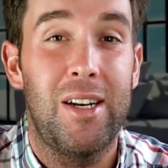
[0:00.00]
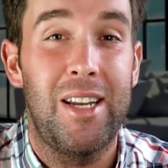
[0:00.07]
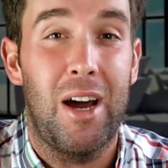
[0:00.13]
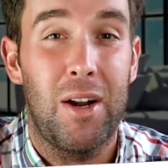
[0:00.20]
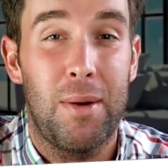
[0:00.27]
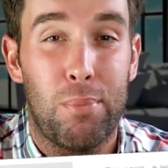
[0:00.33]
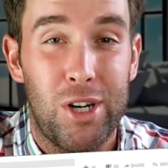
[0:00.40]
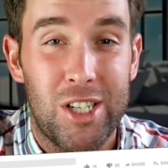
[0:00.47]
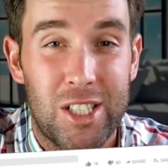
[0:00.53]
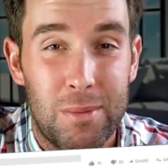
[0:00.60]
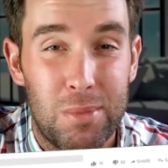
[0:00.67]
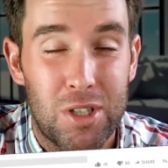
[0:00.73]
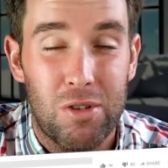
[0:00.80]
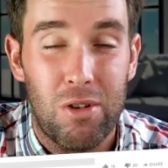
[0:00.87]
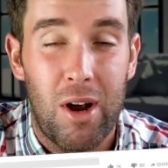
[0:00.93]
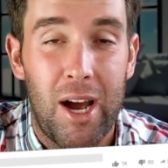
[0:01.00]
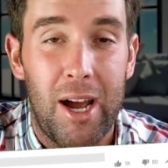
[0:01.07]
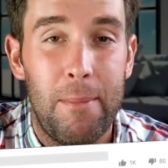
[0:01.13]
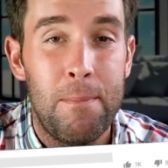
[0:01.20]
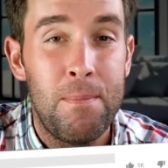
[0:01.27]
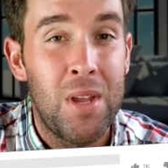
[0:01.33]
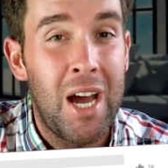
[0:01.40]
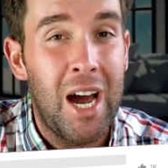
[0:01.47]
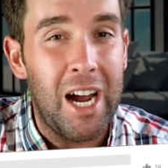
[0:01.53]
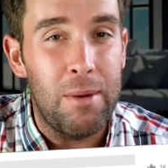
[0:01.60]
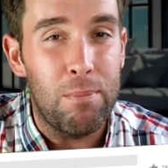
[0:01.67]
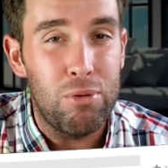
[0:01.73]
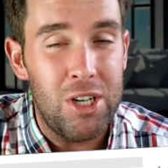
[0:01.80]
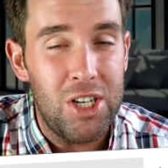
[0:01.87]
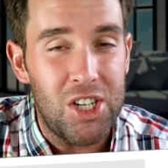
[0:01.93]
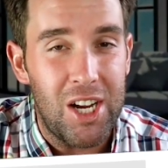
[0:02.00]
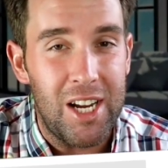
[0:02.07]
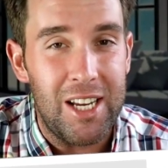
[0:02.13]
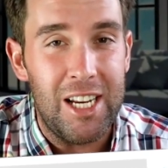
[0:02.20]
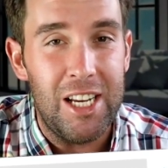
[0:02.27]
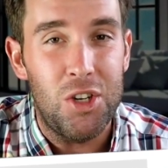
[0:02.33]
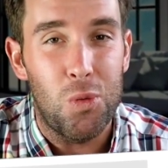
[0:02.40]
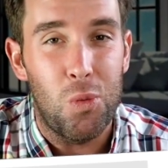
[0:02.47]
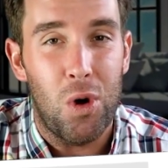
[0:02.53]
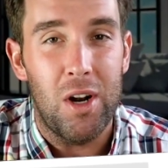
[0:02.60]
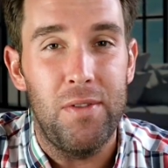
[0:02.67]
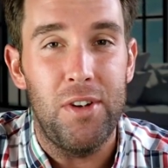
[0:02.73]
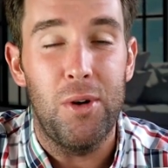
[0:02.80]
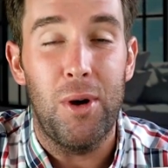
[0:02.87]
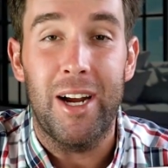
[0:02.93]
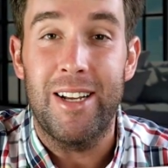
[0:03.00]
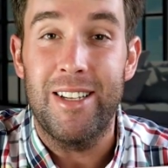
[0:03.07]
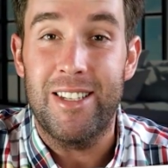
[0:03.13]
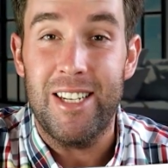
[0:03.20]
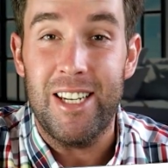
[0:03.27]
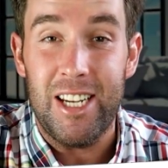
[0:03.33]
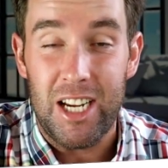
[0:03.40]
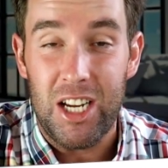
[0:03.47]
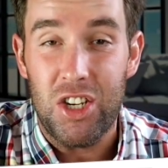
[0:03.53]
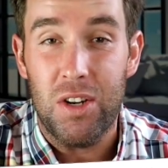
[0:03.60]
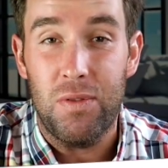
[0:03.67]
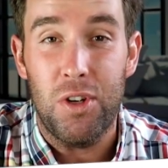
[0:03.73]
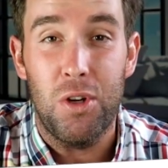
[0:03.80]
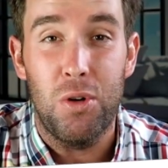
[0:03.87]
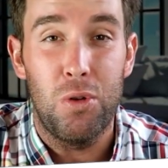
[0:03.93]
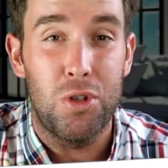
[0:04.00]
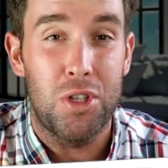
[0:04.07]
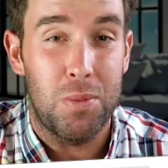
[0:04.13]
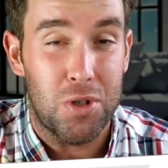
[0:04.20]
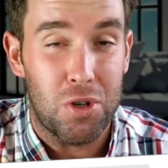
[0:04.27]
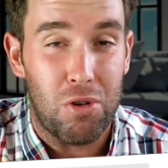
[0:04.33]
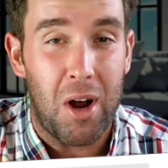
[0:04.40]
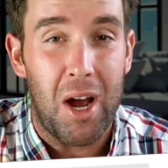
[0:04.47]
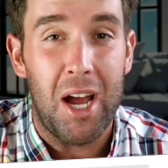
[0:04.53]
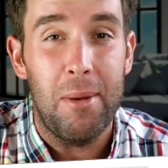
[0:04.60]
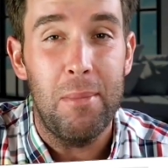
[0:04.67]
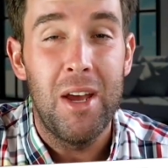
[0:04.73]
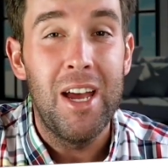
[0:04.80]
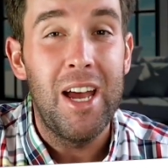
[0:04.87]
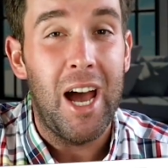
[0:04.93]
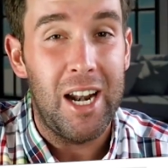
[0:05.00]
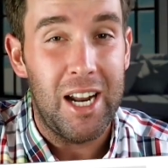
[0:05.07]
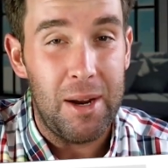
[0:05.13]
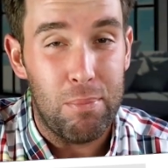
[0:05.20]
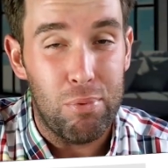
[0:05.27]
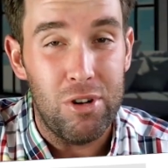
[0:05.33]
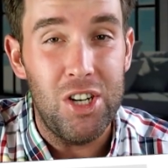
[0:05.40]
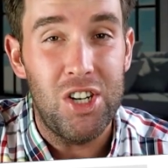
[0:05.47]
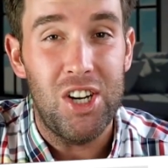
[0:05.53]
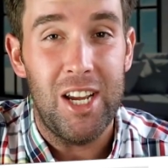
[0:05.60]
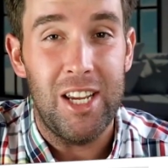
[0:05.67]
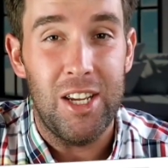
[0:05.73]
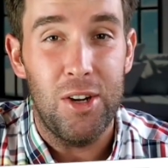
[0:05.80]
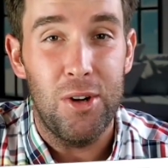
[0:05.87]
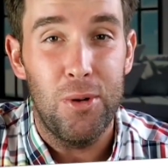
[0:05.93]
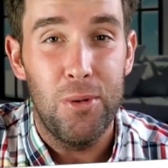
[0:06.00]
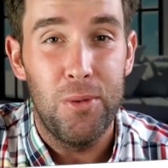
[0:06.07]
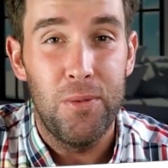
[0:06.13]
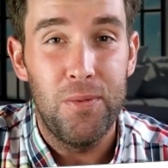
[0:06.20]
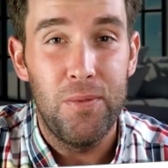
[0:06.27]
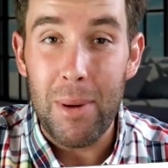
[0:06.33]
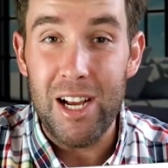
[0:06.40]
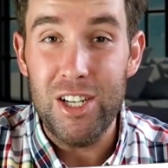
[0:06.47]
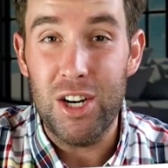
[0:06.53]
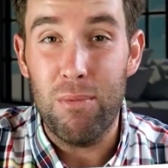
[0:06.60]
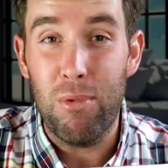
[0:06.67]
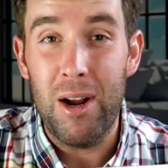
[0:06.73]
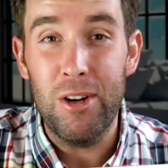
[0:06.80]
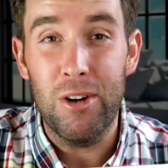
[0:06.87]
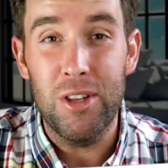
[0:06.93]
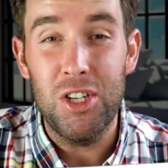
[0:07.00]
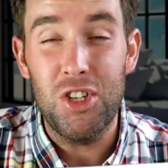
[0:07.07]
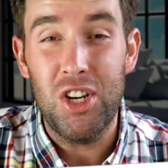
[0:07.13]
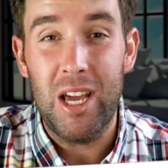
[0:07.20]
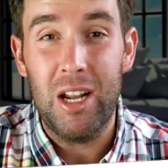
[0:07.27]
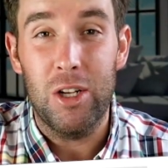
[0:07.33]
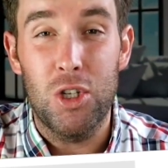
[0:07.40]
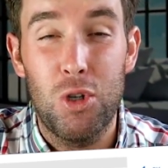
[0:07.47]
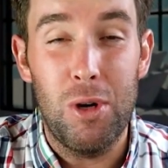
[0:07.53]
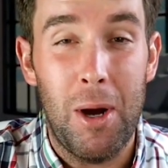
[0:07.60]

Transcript: on down and press subscribe. I appreciate each of you. I can see each of you who subscribe, and I appreciate you. My job right here on this channel is